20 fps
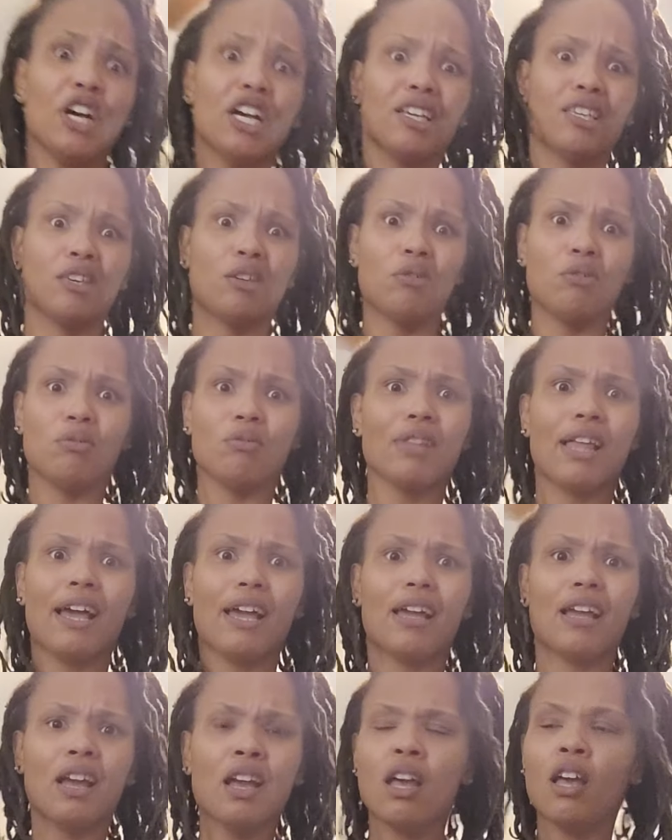fuck you.
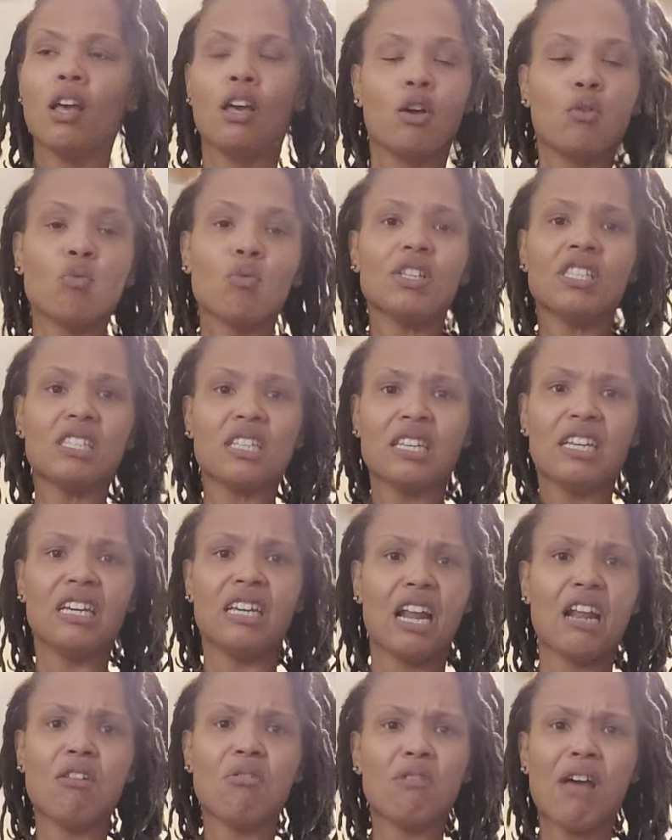Like, what's
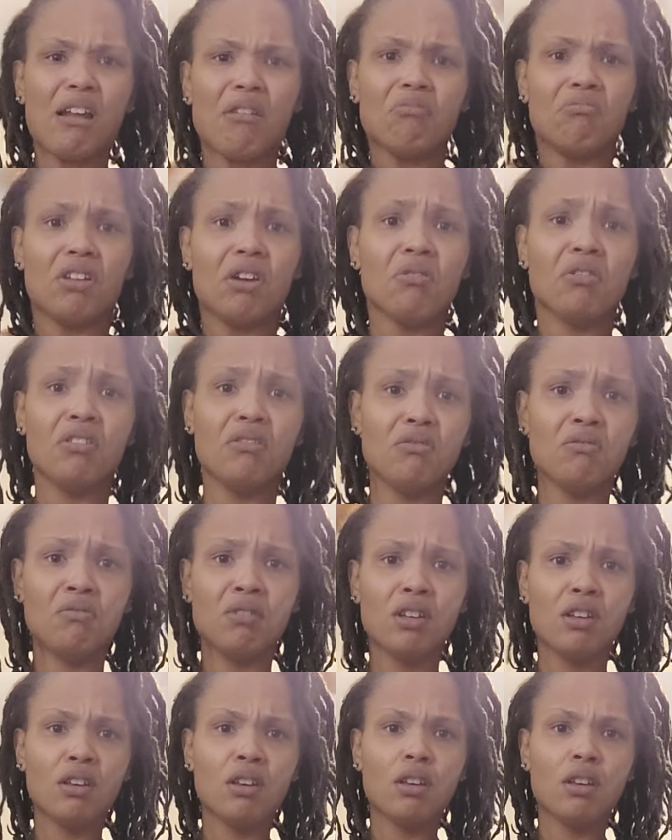good? I don't, I don't know you.